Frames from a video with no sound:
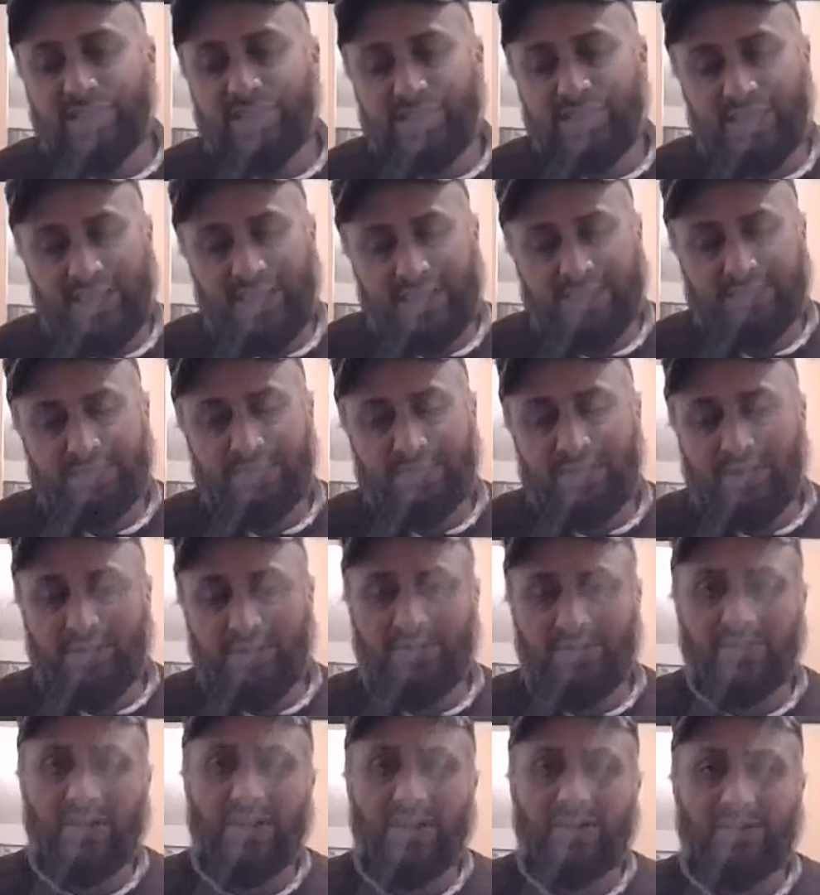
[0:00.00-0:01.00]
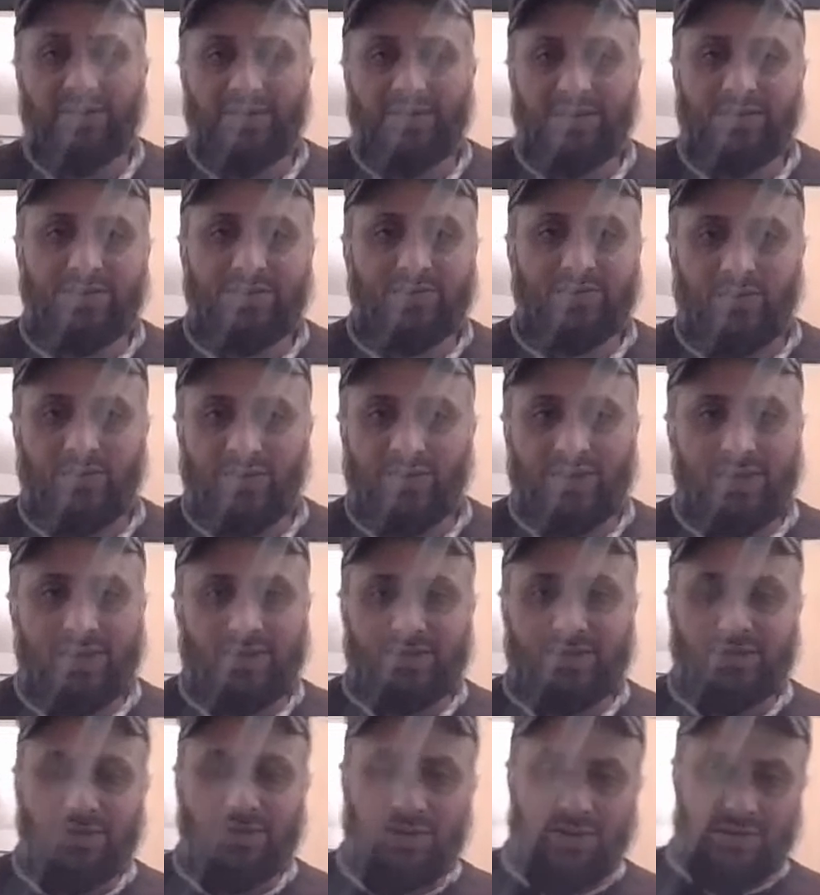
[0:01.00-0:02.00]
has been around historically.
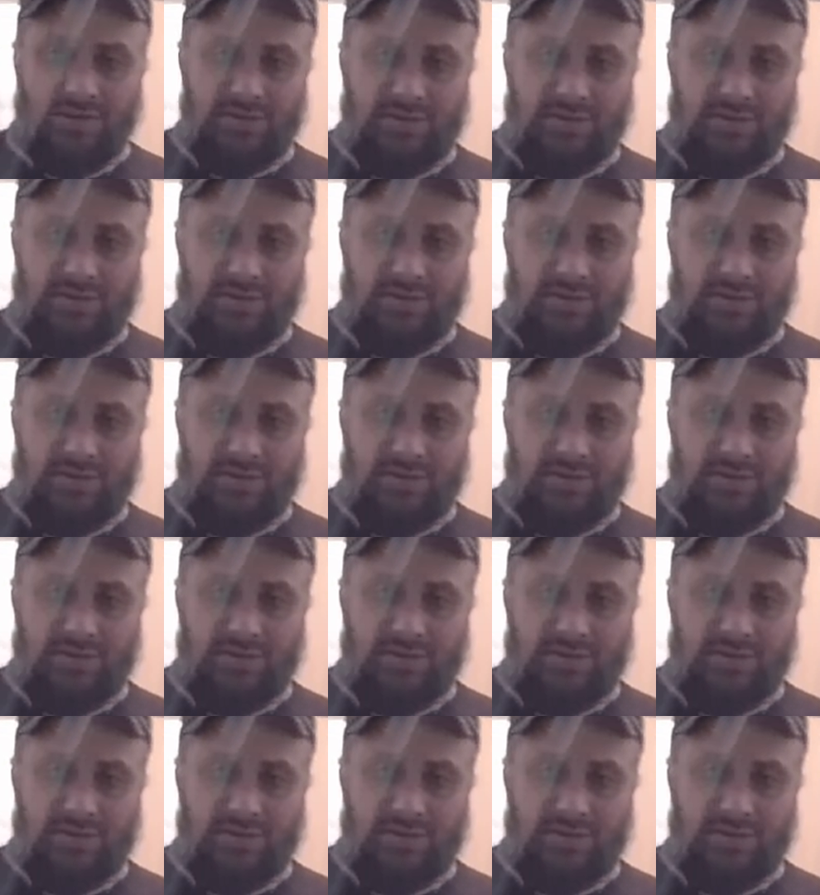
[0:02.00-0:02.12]
It's not